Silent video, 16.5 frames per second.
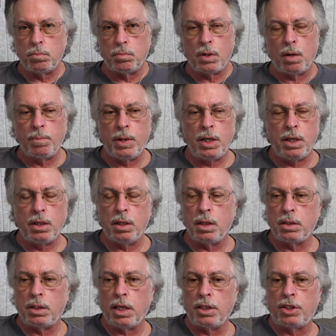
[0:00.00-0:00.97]
I mean,
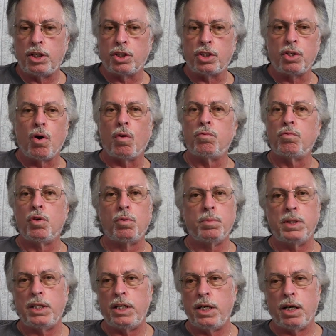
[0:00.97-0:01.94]
there's just no room
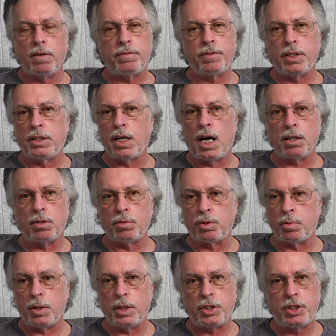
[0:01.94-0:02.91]
in here for the toggle
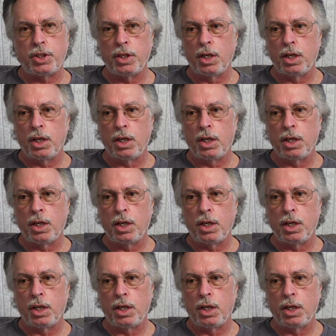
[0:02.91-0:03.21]
switch.